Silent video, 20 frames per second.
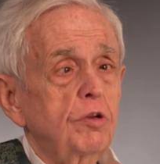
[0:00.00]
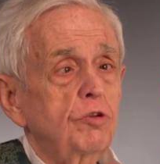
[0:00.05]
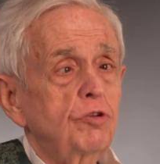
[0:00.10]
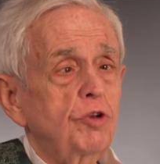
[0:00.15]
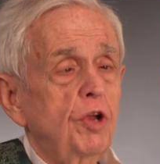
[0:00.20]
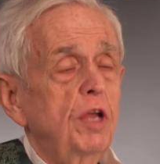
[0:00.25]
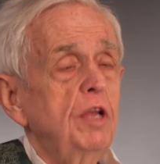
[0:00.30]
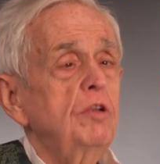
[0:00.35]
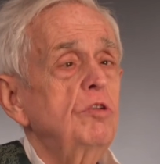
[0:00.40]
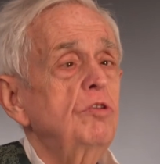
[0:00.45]

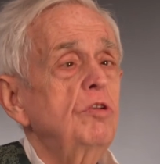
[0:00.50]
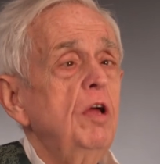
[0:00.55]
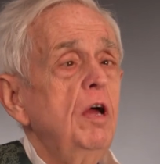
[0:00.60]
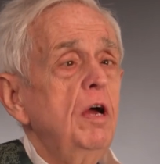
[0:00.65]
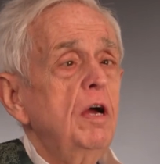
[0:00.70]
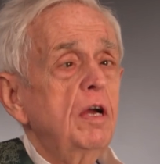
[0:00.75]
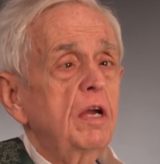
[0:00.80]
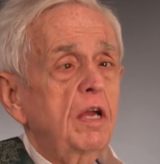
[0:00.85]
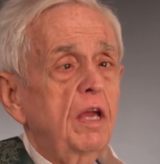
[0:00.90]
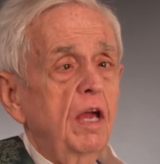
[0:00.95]
change
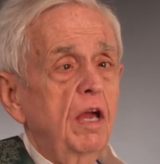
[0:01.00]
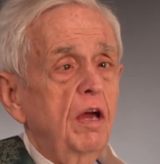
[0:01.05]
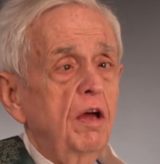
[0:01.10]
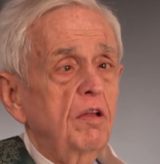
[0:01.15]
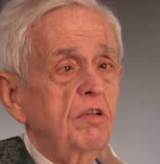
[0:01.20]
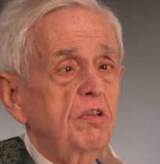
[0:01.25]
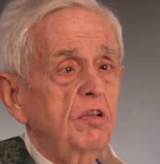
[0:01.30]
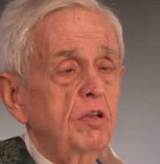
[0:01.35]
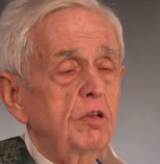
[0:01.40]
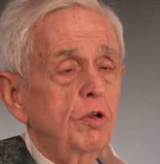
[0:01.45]

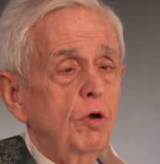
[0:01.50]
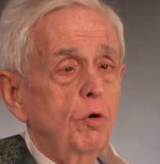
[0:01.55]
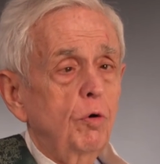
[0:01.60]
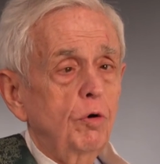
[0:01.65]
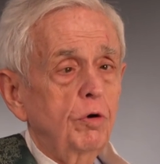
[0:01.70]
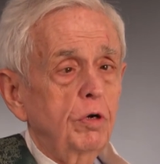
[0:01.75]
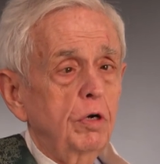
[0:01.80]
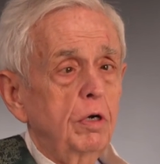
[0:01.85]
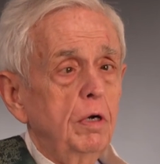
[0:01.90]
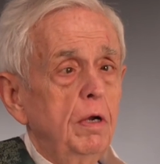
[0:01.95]
chaos into
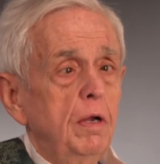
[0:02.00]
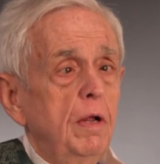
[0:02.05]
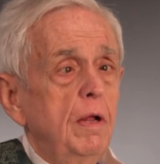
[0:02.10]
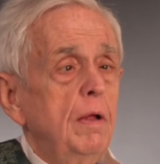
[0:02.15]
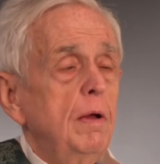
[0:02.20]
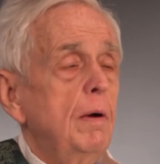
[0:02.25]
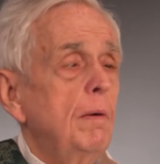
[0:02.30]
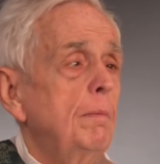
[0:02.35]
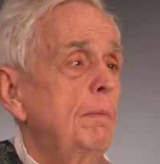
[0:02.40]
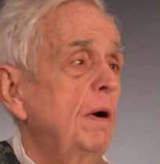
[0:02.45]
order.
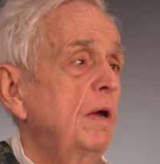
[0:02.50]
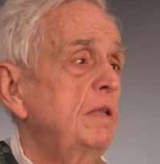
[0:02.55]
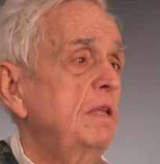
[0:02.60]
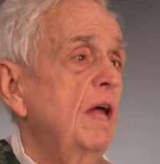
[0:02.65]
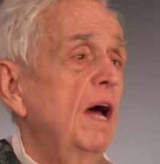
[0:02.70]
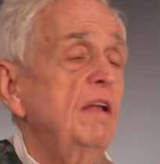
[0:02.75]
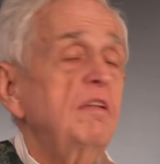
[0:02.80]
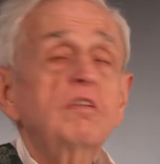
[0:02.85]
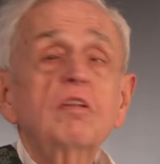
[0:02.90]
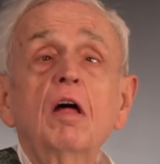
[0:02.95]
But
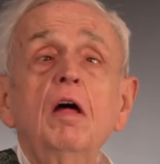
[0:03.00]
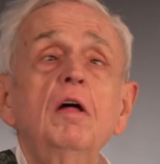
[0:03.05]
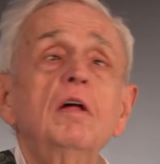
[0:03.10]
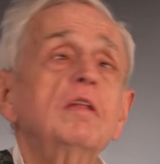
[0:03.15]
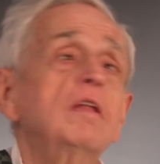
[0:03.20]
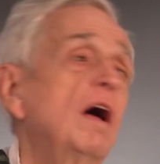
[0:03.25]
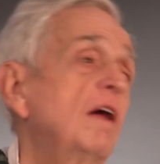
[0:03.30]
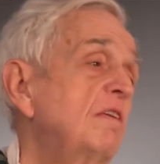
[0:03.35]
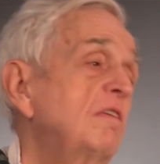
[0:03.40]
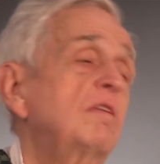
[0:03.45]
that's
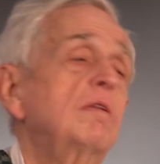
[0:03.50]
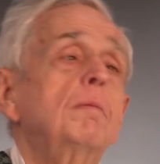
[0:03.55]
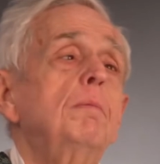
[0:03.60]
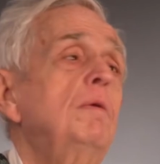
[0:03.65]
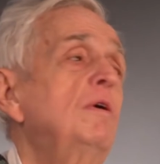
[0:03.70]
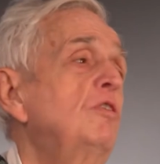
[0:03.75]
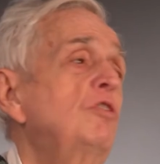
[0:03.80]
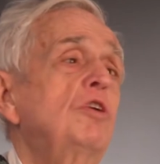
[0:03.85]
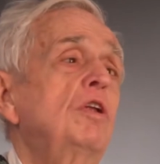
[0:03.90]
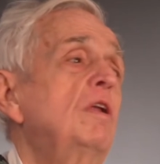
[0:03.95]
the
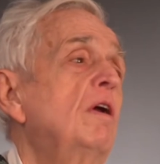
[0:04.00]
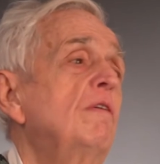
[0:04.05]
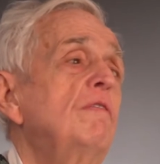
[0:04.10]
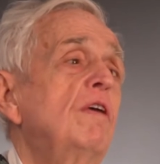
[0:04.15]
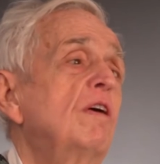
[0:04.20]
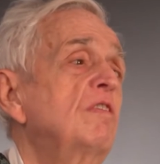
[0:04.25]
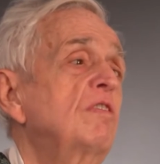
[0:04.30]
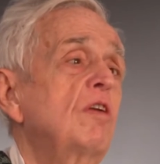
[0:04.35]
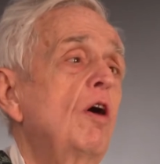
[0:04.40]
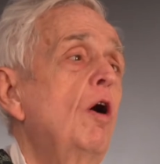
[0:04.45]
mission of
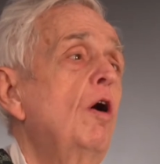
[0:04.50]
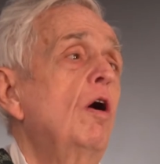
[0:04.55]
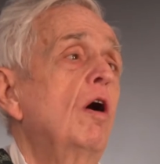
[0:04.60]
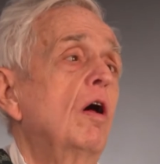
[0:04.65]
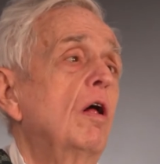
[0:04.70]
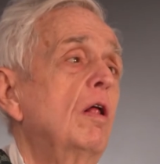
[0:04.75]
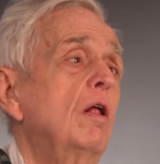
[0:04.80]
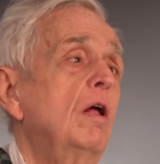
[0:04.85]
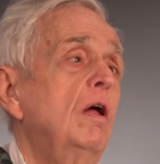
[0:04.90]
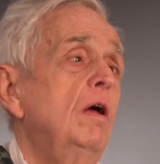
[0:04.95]
us
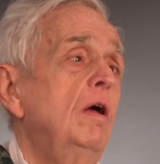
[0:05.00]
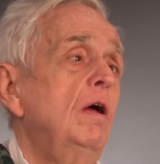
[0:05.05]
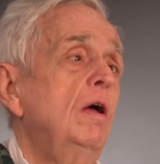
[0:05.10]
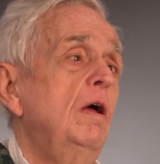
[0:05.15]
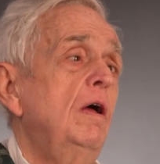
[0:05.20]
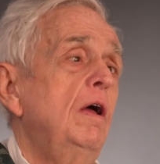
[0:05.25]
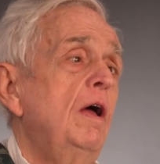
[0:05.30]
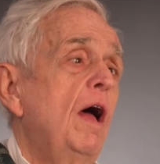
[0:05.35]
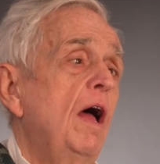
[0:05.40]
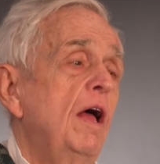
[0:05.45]
all.
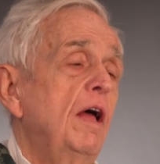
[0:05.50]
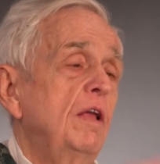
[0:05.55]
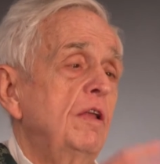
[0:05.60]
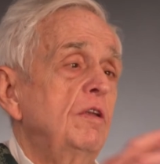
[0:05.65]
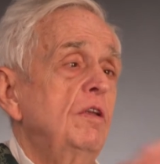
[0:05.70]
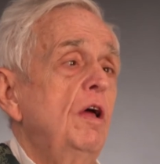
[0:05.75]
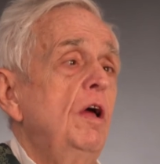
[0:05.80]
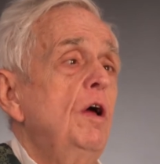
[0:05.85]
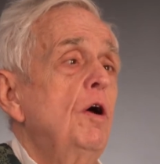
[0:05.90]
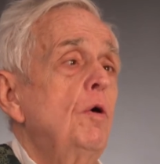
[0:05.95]

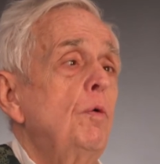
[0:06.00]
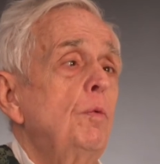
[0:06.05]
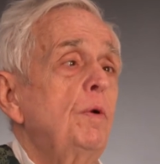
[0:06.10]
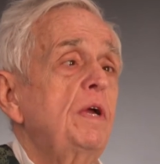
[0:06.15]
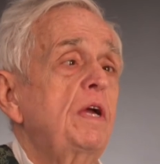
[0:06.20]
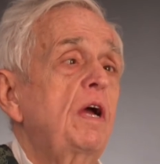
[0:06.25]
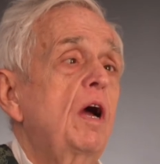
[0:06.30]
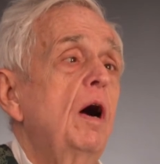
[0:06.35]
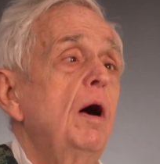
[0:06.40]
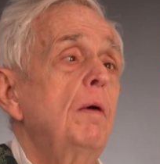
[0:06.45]
And
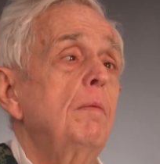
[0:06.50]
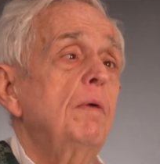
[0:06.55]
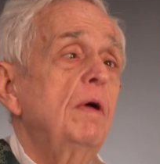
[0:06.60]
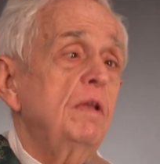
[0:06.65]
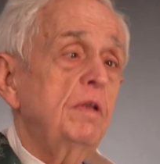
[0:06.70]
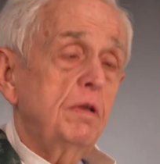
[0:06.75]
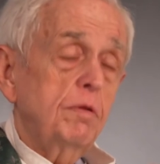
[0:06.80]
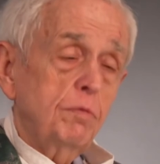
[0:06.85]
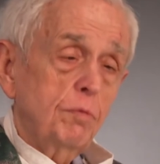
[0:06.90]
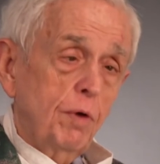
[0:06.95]
we come,
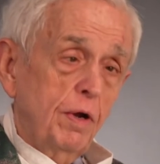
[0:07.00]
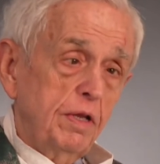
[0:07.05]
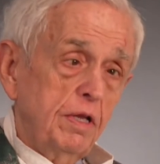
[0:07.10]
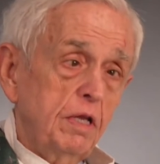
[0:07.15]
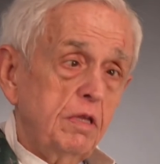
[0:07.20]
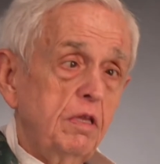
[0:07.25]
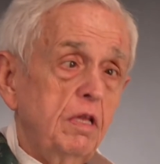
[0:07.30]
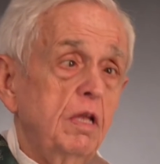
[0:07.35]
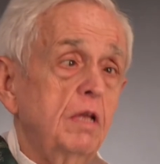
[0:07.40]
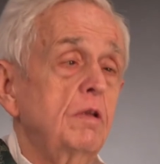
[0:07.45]
and right
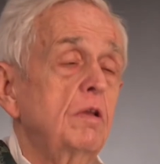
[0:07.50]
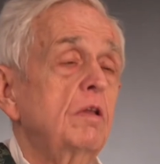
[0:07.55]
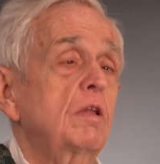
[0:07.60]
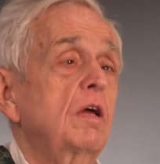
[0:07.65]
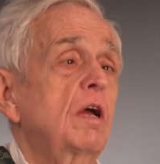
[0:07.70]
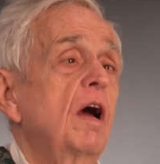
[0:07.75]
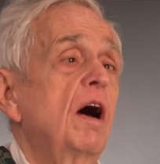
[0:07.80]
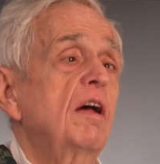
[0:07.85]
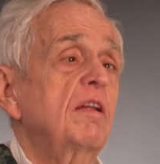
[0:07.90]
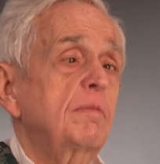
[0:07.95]
at the end of
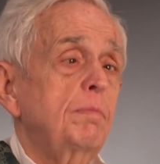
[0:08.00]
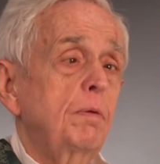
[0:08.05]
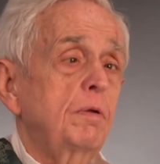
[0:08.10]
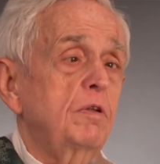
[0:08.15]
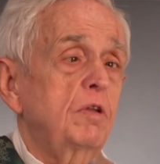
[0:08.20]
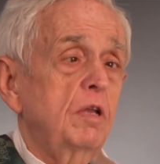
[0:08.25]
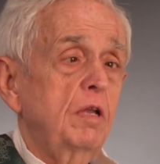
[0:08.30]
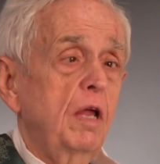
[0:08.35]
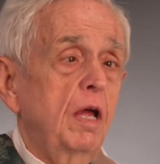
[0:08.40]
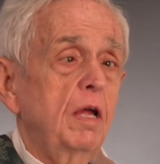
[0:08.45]
the gospel
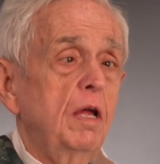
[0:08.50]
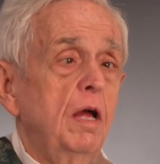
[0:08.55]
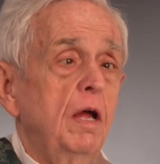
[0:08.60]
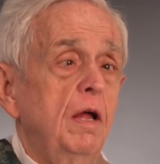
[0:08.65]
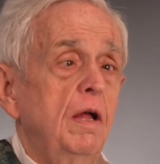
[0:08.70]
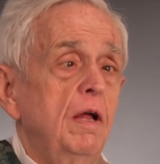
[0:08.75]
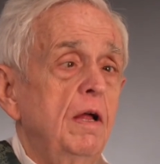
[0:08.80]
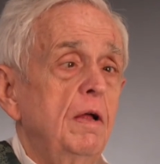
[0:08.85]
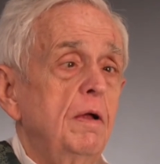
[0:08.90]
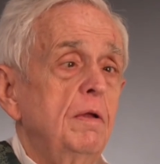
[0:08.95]
today,
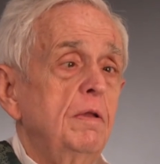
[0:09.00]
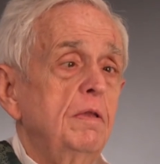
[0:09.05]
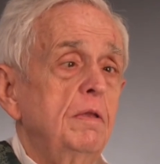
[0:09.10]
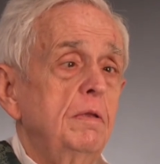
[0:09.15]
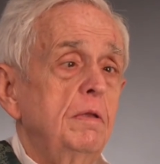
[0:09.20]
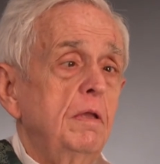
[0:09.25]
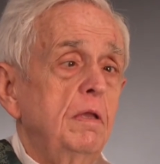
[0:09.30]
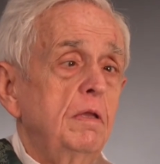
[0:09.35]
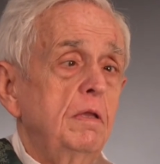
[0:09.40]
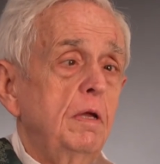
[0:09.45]

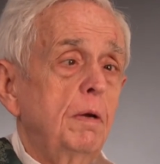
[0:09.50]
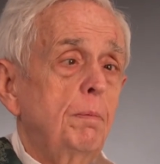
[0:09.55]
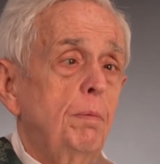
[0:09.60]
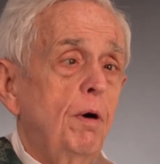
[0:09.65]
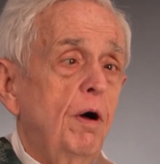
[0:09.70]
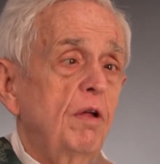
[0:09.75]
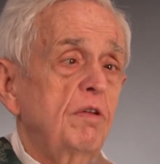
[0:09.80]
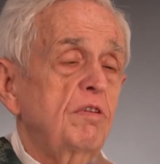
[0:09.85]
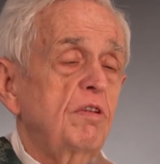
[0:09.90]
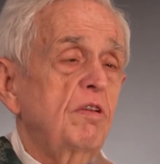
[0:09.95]
the
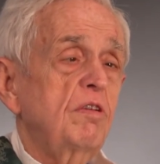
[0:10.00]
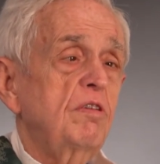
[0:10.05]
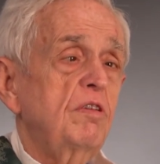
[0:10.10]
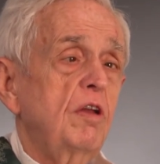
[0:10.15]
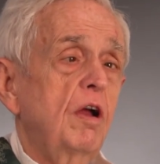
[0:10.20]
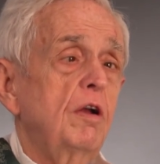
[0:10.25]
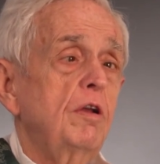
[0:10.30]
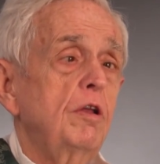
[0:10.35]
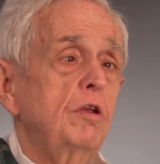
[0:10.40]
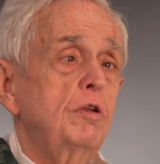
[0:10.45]
apostles
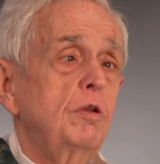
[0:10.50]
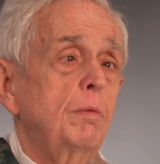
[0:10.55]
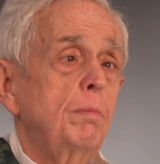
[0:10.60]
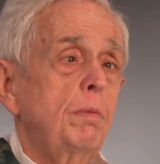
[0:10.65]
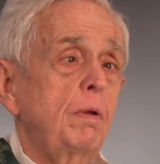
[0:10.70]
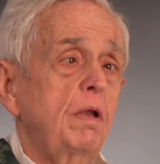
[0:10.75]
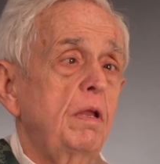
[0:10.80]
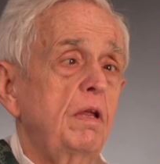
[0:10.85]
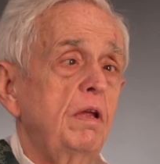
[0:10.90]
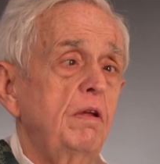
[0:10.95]
started to
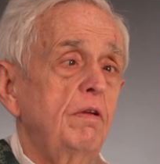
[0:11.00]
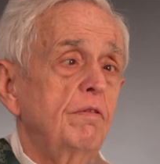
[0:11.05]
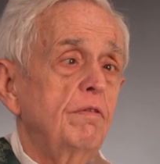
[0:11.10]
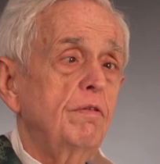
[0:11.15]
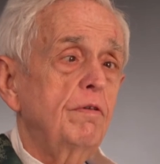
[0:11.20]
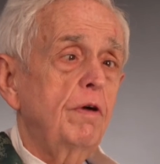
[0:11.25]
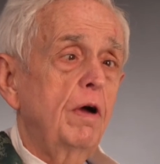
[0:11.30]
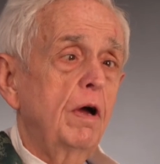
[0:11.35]
believe